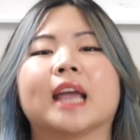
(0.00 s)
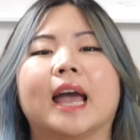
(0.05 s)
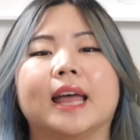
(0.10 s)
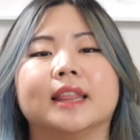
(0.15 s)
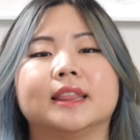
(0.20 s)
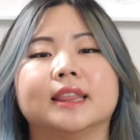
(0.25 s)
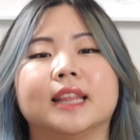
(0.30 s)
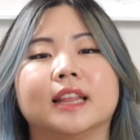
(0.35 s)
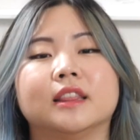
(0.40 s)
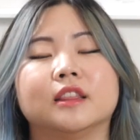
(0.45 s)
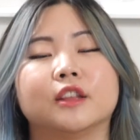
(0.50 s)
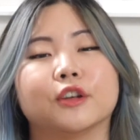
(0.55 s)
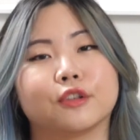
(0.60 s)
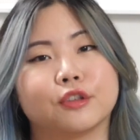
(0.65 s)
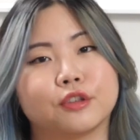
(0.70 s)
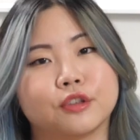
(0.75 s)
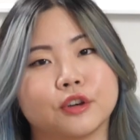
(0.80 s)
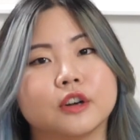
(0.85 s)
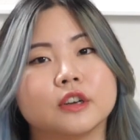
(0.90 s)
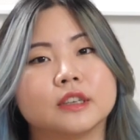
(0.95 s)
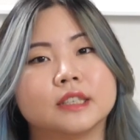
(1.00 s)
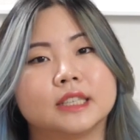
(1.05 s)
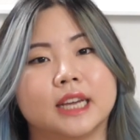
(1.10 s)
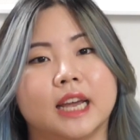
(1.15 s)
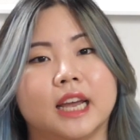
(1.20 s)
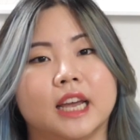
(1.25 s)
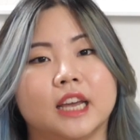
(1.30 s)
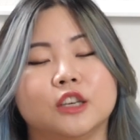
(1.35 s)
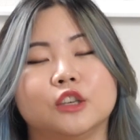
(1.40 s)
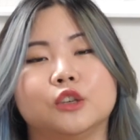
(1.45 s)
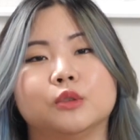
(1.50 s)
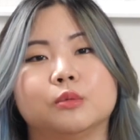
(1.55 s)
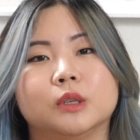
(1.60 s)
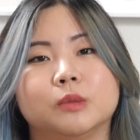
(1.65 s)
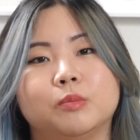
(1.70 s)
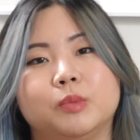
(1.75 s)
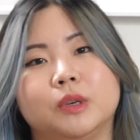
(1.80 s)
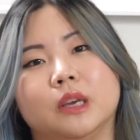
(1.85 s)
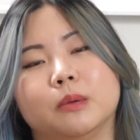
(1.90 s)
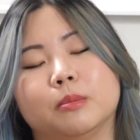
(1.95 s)
And then the third day you
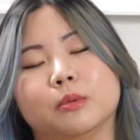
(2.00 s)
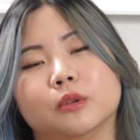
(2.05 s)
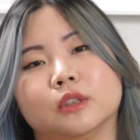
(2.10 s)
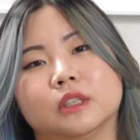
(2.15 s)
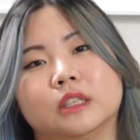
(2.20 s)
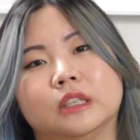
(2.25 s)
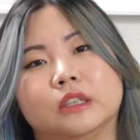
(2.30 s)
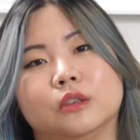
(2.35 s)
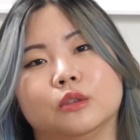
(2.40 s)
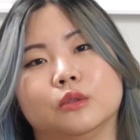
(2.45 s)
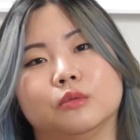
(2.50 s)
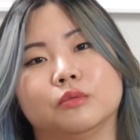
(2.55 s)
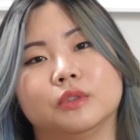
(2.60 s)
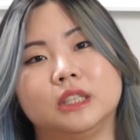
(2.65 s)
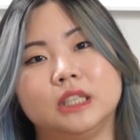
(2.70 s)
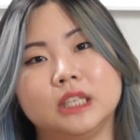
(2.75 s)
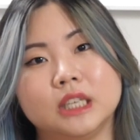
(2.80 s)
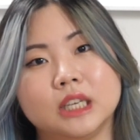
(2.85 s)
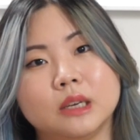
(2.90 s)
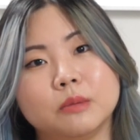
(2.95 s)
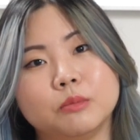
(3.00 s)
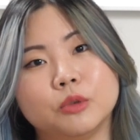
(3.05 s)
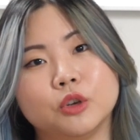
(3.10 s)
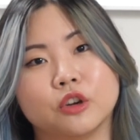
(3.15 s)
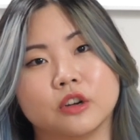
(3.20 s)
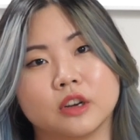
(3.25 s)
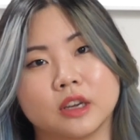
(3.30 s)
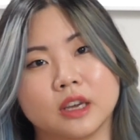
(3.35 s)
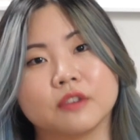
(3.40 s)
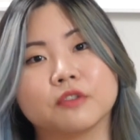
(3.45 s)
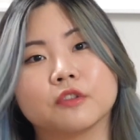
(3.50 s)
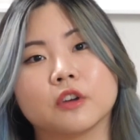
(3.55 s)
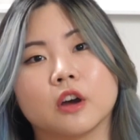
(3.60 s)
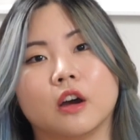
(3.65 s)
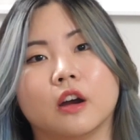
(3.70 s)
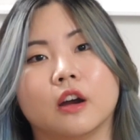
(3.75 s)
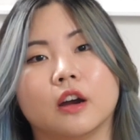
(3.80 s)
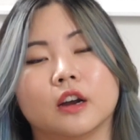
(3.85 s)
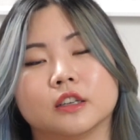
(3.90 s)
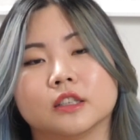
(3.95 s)
would be able to redeem your gift
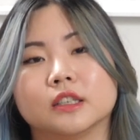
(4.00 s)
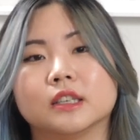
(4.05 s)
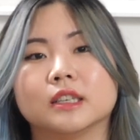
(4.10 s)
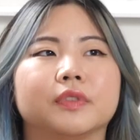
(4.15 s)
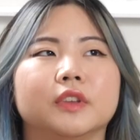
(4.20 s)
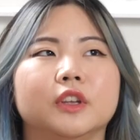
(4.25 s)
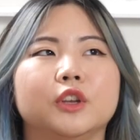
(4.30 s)
card.